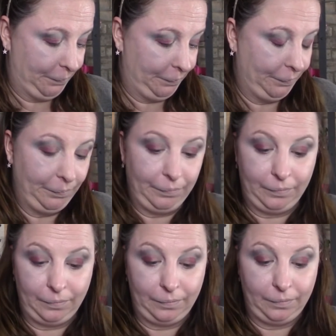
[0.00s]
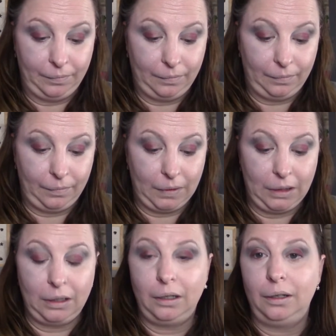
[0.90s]

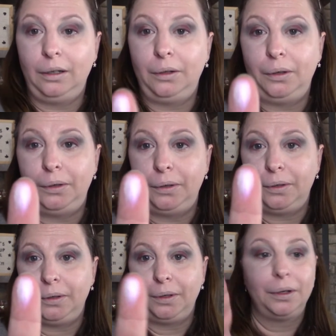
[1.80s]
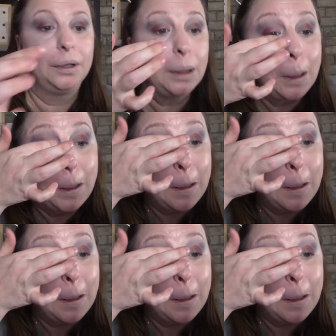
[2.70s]
(no one is talking)